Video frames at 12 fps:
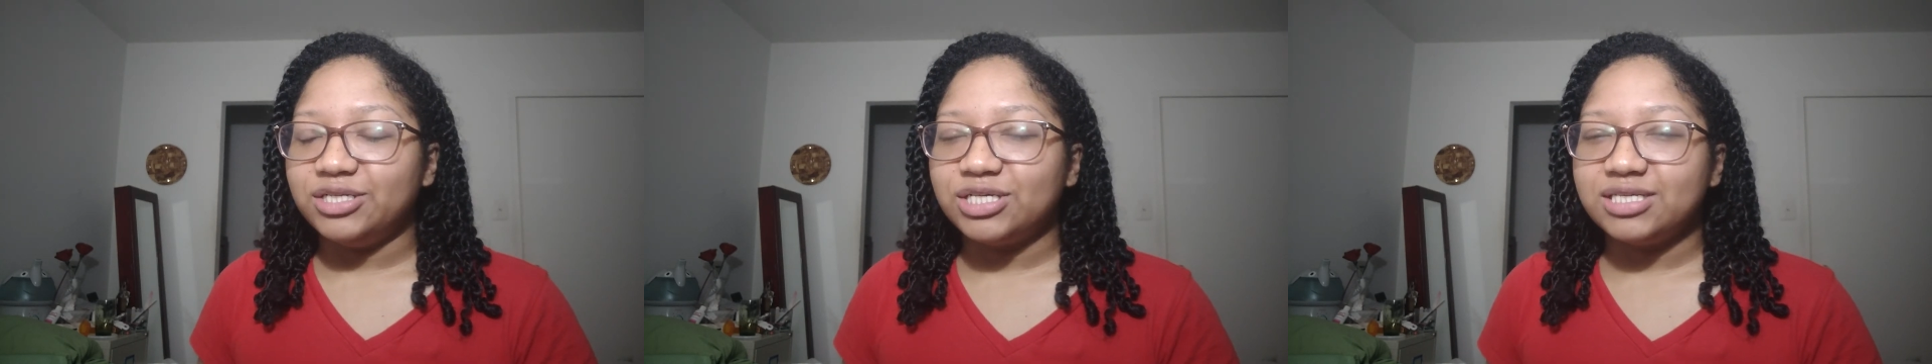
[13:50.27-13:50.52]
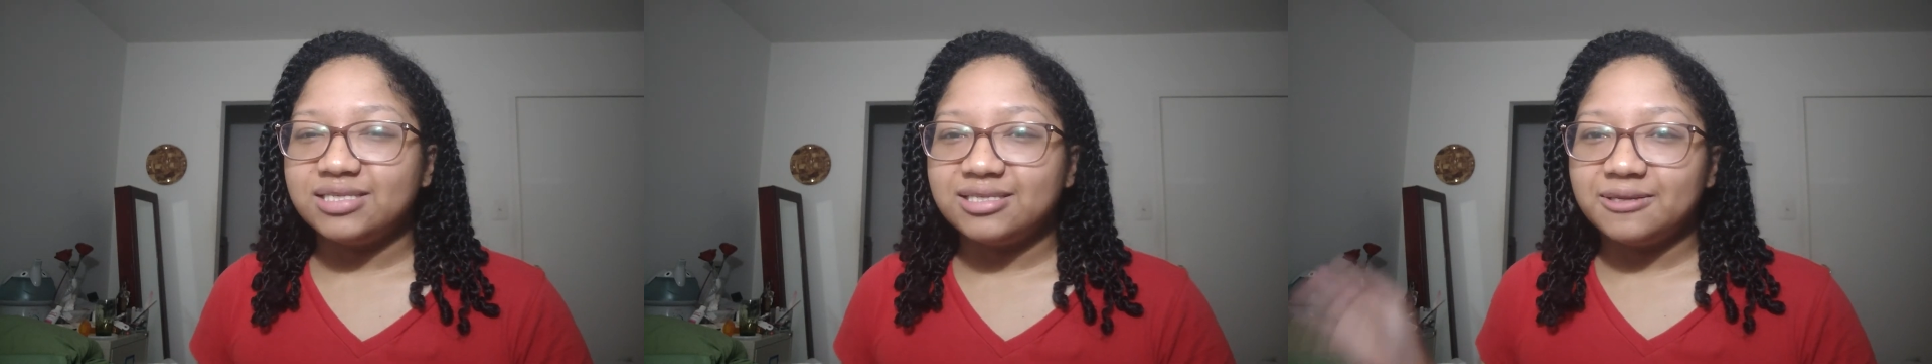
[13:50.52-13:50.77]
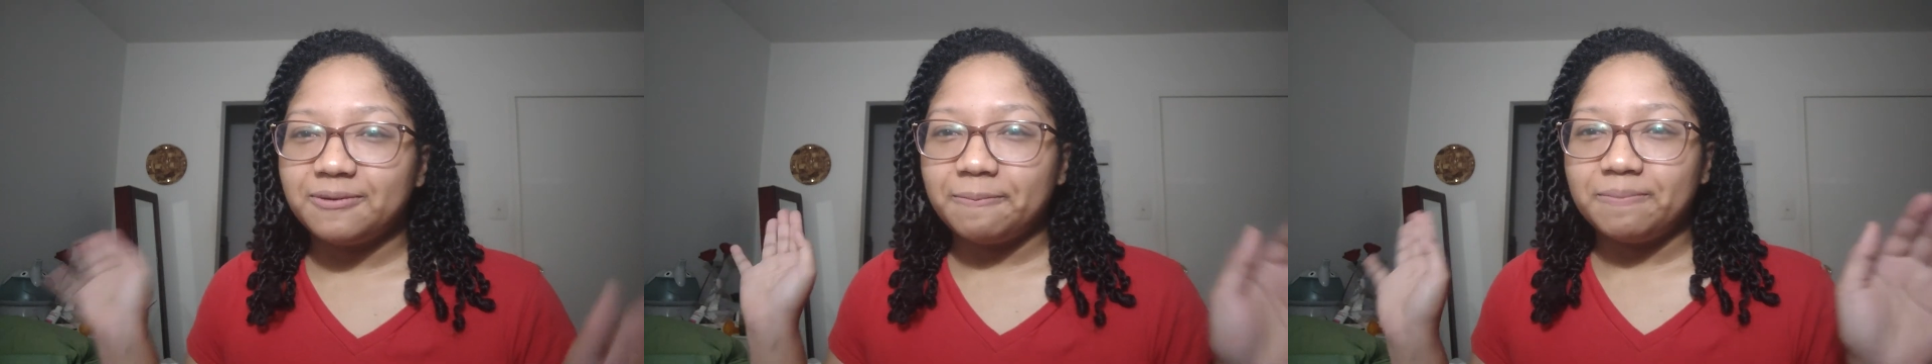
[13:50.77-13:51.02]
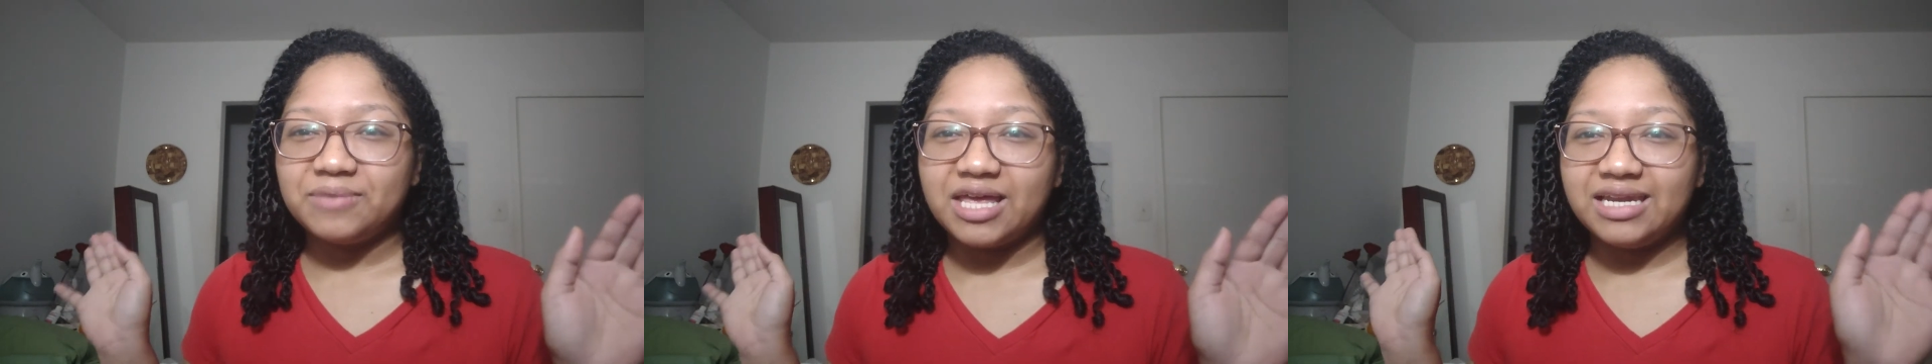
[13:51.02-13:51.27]
Just
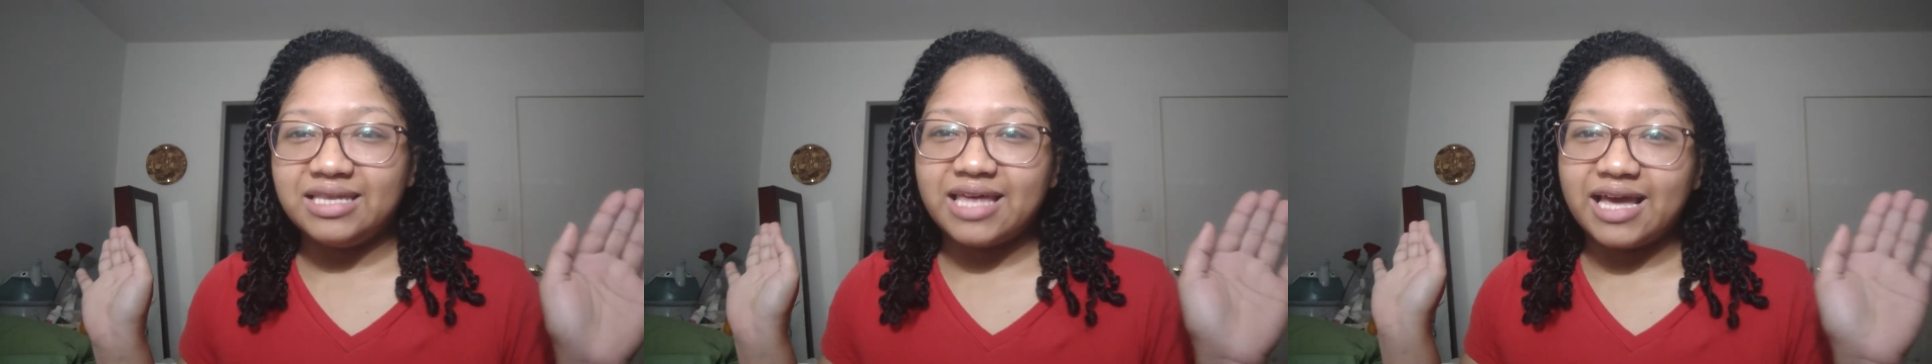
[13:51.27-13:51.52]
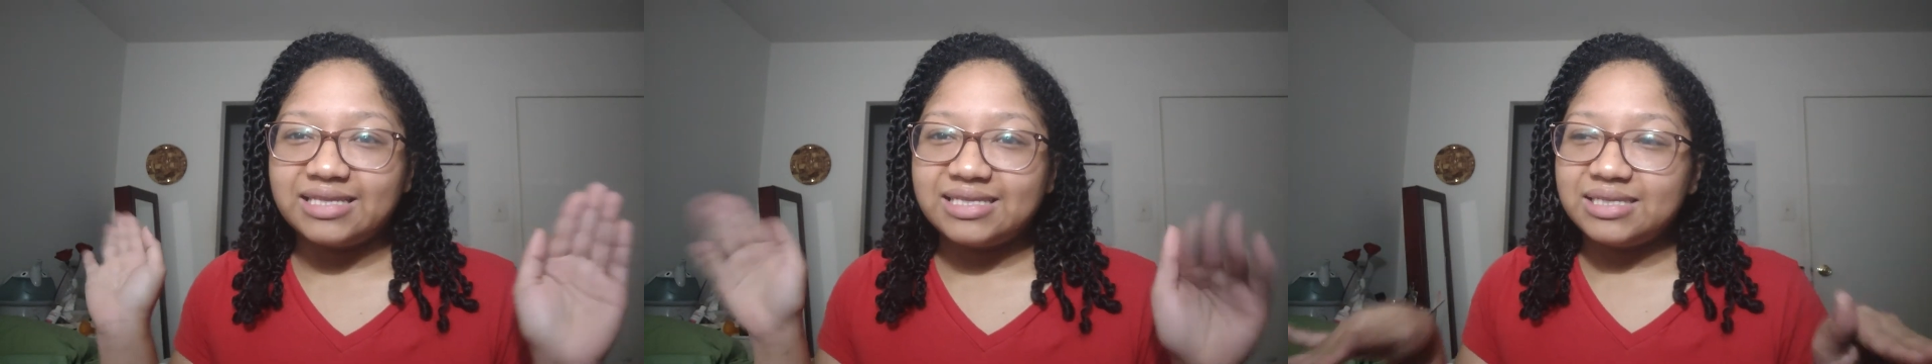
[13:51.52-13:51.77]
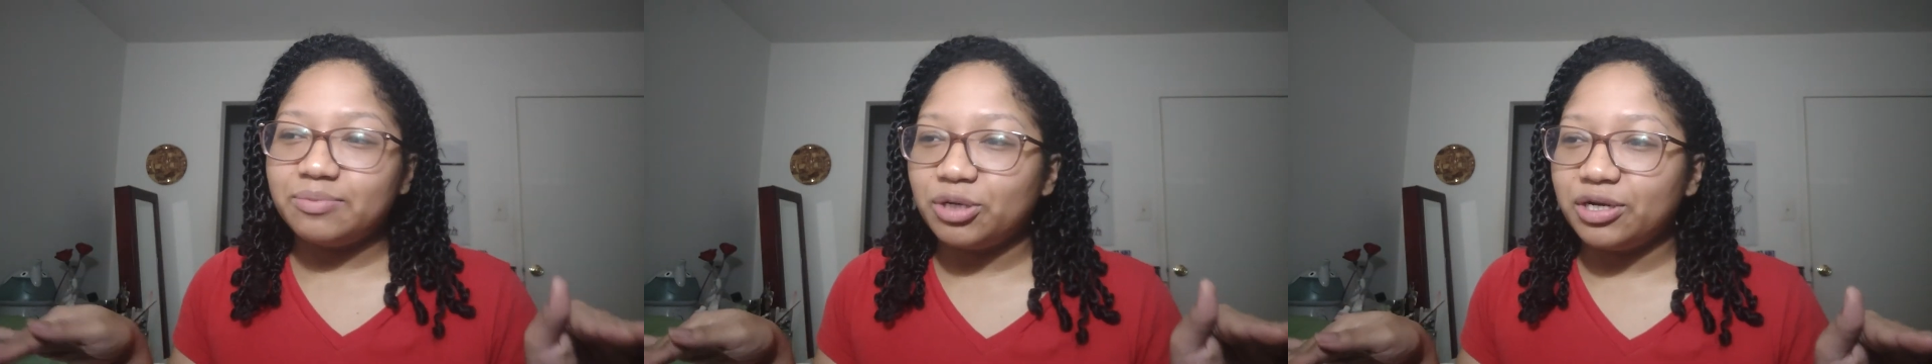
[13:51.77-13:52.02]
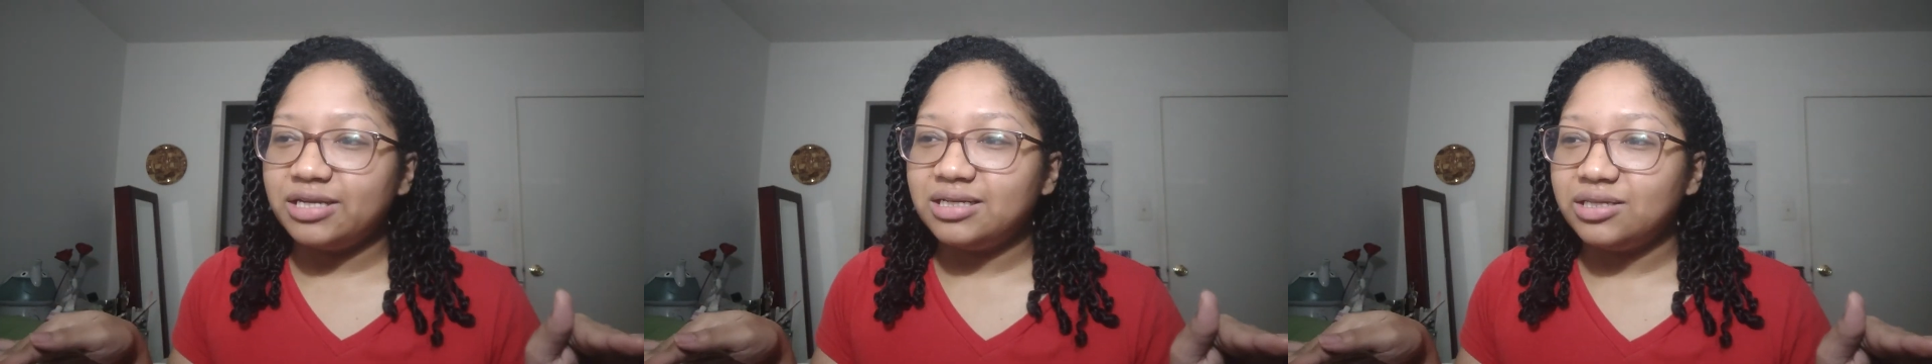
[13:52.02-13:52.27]
letting that
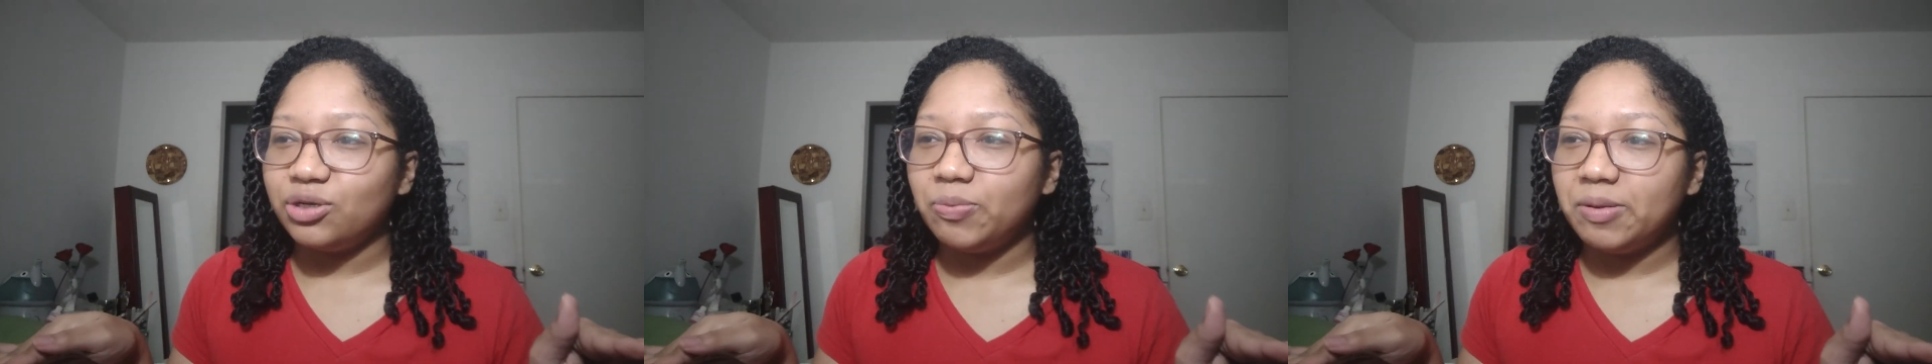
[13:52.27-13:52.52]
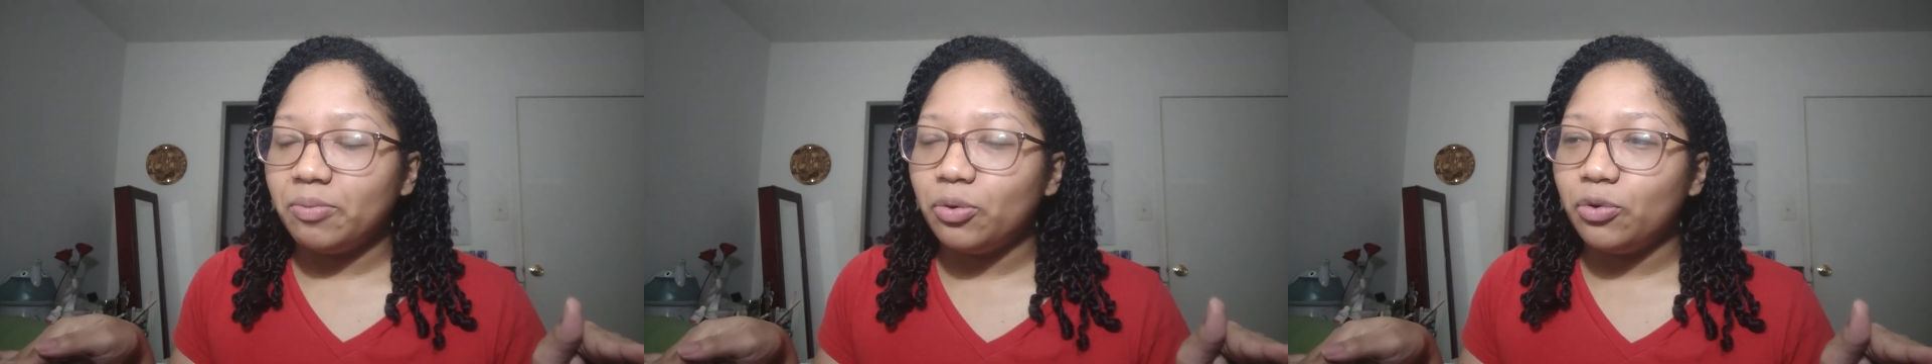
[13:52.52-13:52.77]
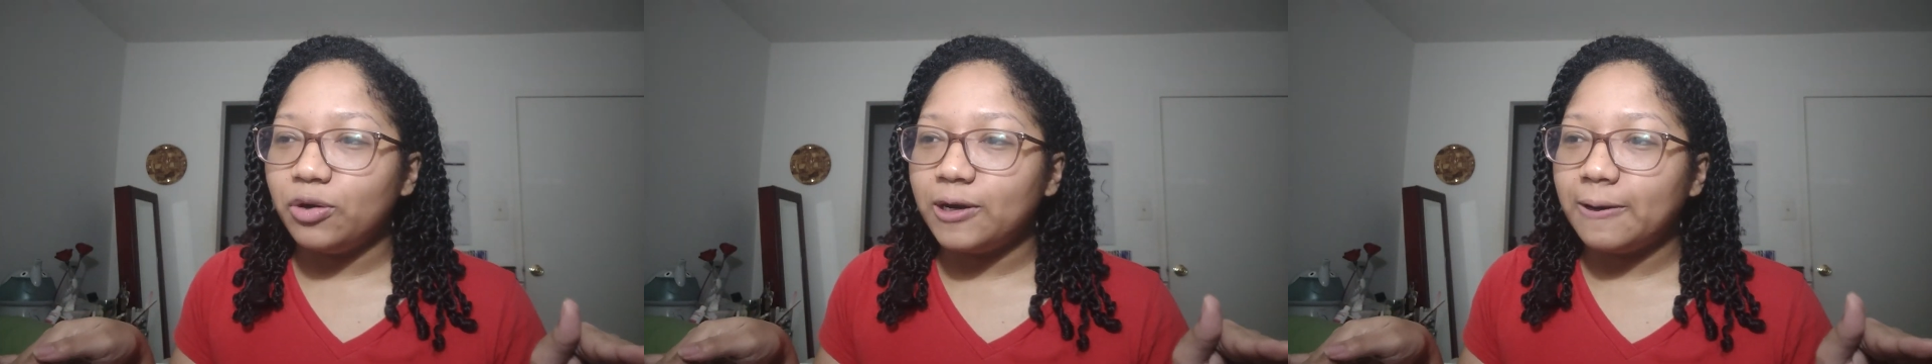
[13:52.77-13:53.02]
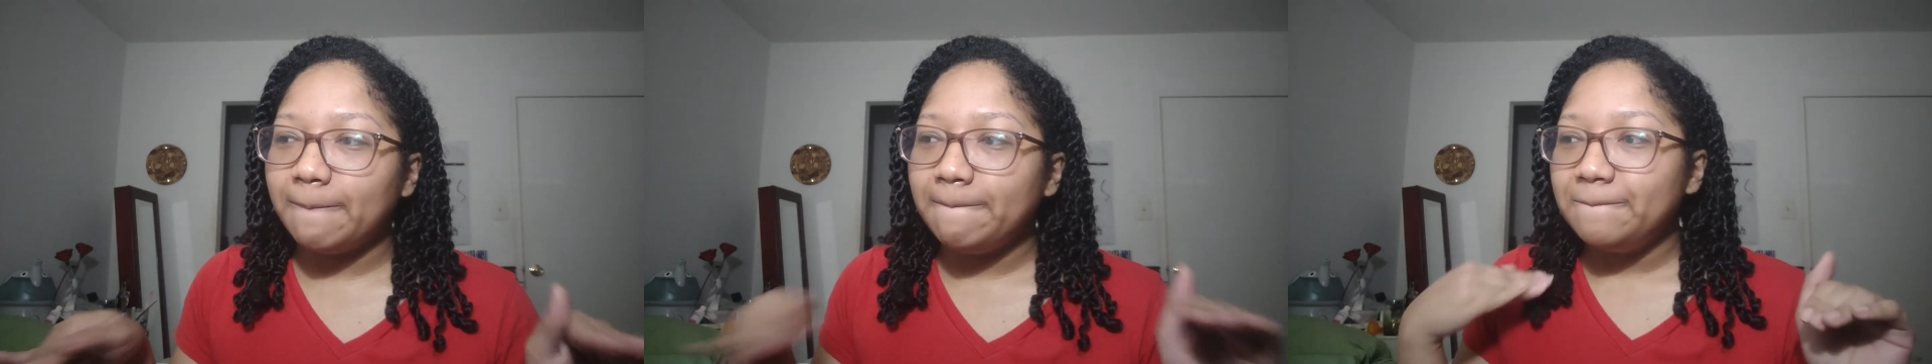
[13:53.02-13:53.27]
simmer in a little bit
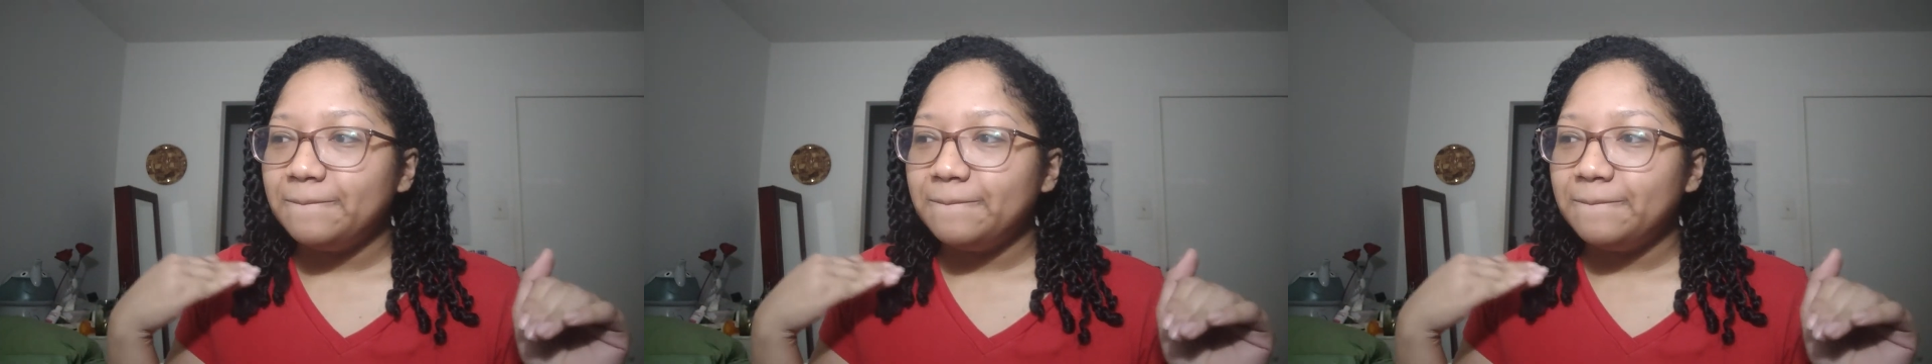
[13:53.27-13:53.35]
more.